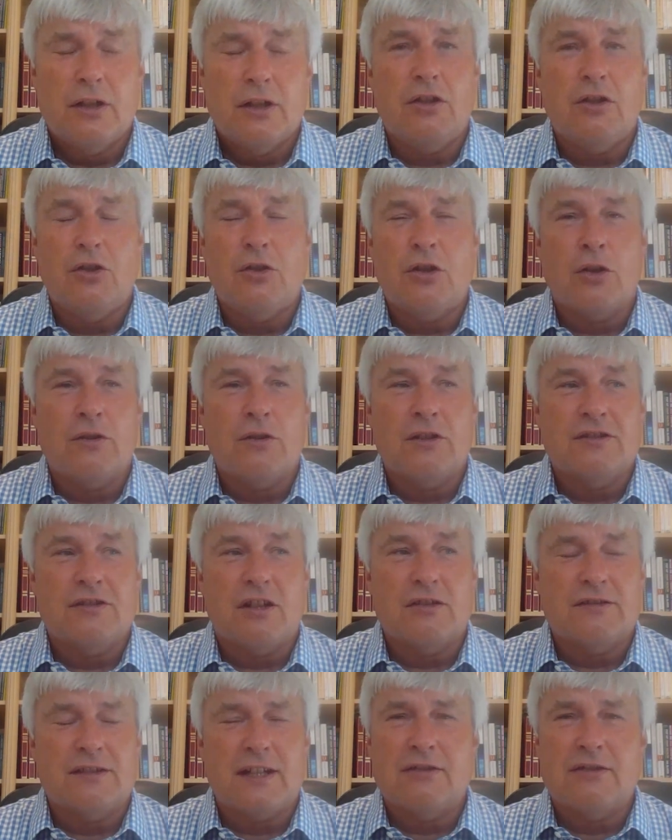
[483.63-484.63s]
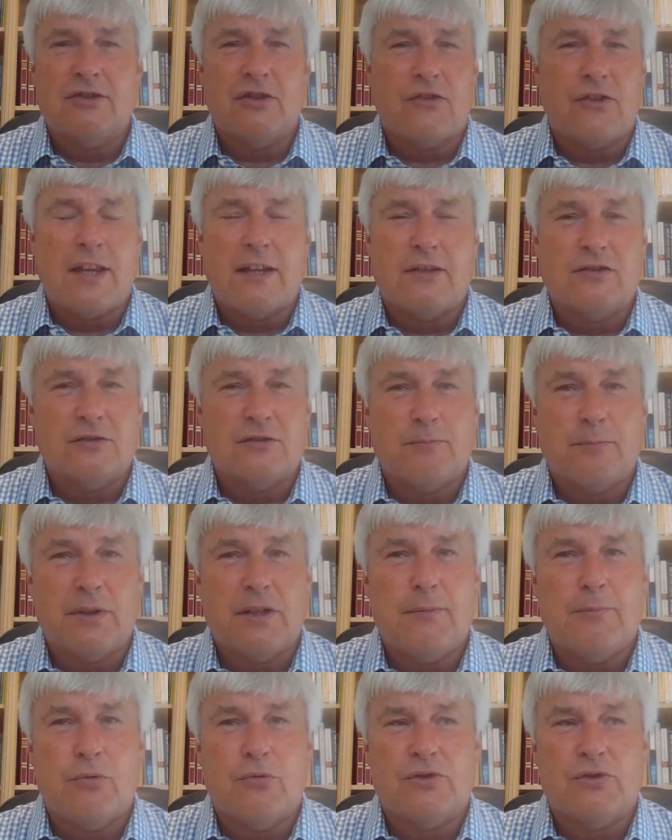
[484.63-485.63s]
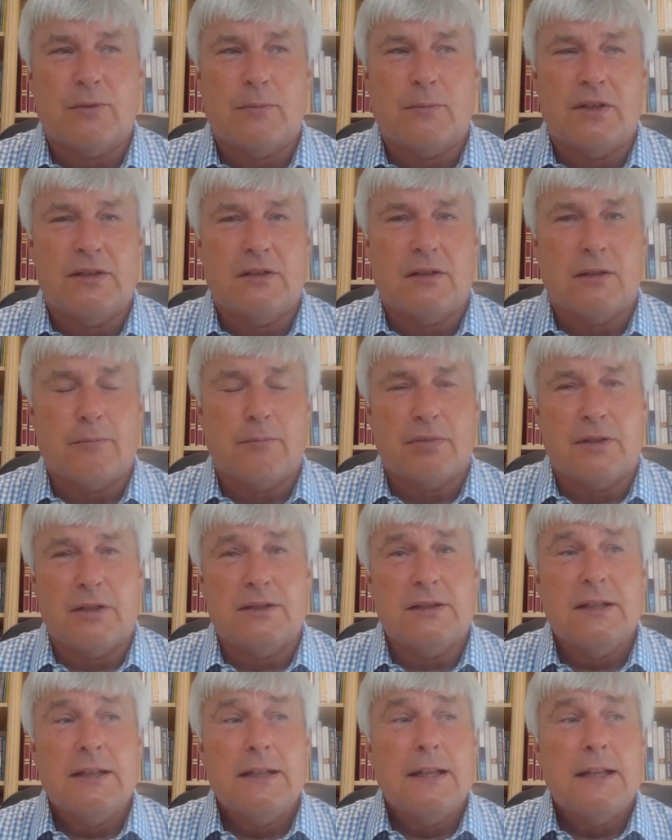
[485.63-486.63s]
There's like tens of thousands of people in some of these companies,